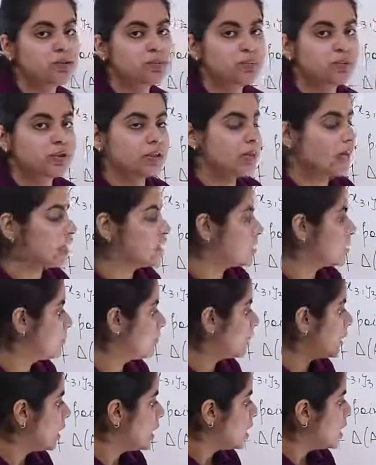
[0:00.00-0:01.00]
to put that
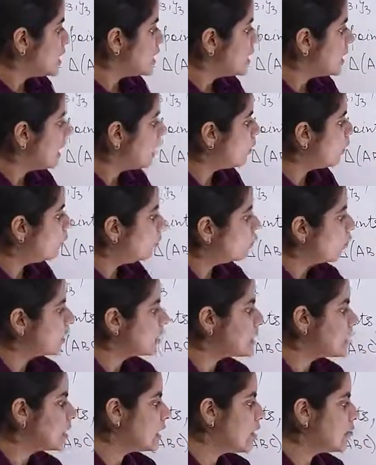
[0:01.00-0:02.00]
now what
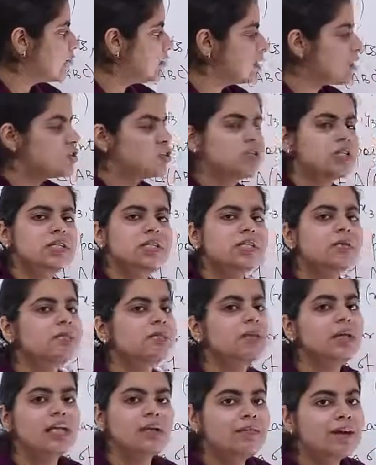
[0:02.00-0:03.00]
is left is just
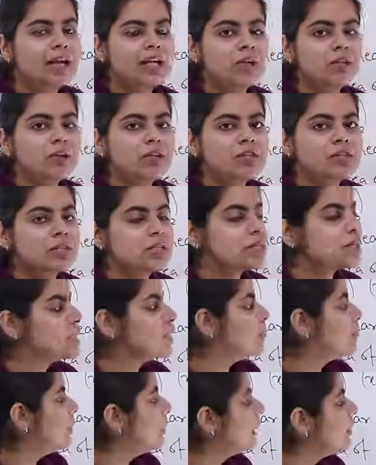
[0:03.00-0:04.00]
simple evaluation
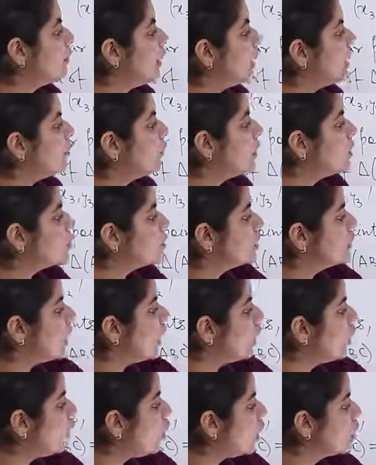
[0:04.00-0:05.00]
simple evaluation
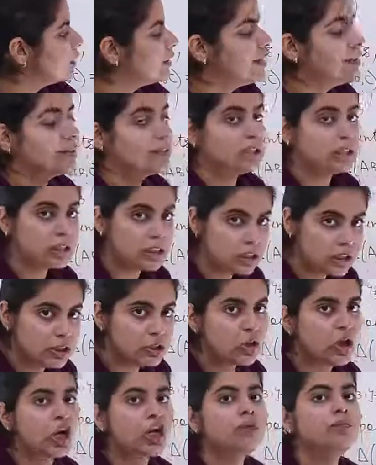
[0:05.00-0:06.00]
along the third
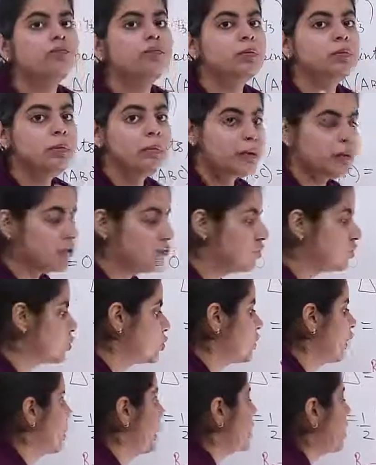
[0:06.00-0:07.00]
column will be
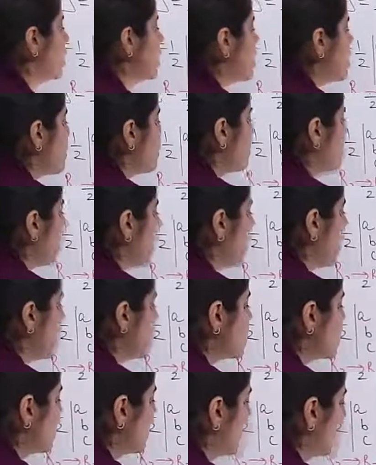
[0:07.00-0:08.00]
beneficial because the